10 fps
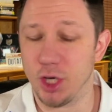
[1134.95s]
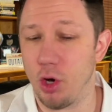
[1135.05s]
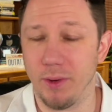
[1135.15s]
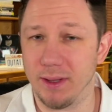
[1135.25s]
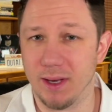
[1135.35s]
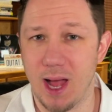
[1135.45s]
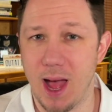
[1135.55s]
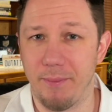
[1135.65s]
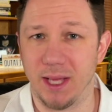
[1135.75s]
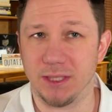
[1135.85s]
go in the
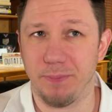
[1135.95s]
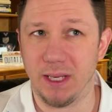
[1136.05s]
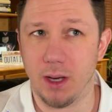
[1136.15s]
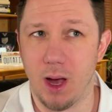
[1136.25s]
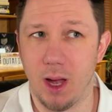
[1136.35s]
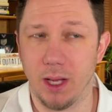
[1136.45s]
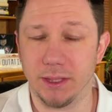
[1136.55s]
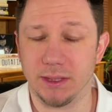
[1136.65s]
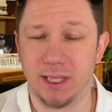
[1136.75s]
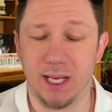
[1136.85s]
comments
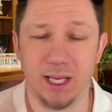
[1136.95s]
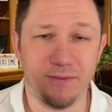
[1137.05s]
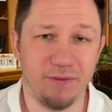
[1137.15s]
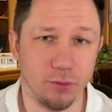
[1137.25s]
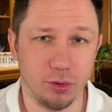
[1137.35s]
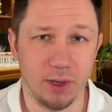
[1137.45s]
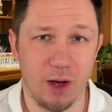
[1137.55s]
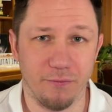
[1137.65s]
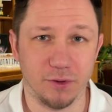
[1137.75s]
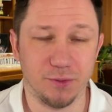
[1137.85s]
because they get filtered
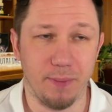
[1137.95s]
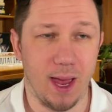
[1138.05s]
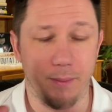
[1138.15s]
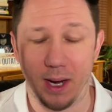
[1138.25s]
out for spam,